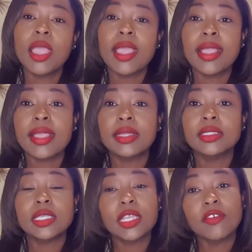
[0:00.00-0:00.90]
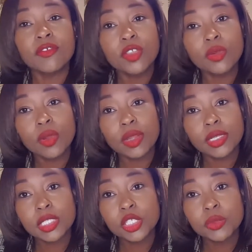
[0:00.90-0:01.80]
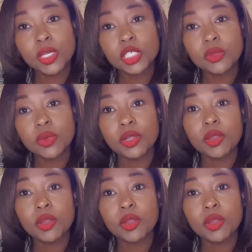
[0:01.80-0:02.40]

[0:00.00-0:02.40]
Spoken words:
And if you are in a situation where